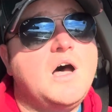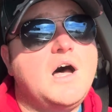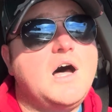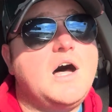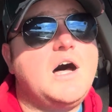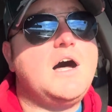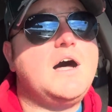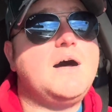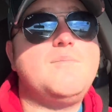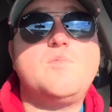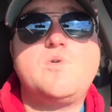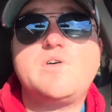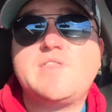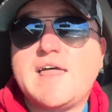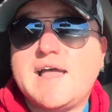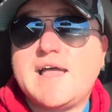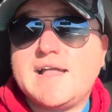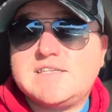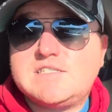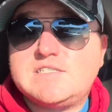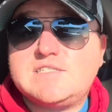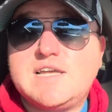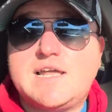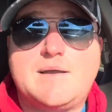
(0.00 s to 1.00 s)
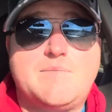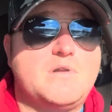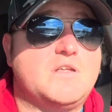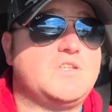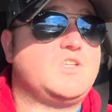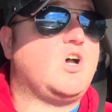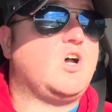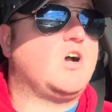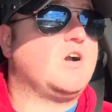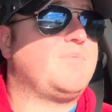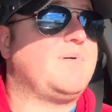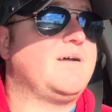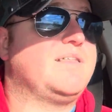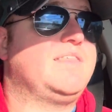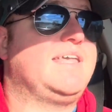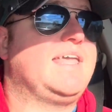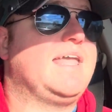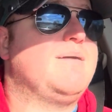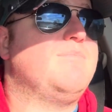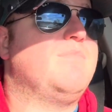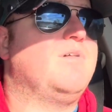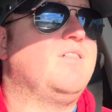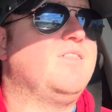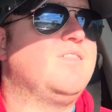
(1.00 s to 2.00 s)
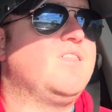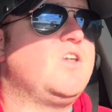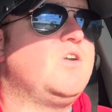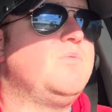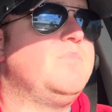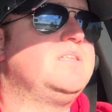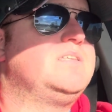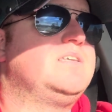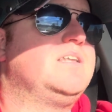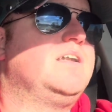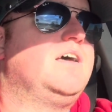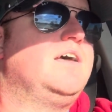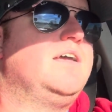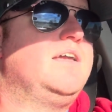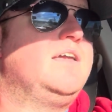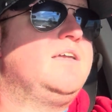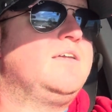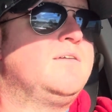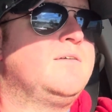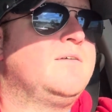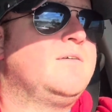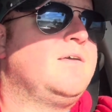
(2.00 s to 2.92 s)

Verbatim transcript: Um, with that said, I'm gonna talk about the game a little bit tonight.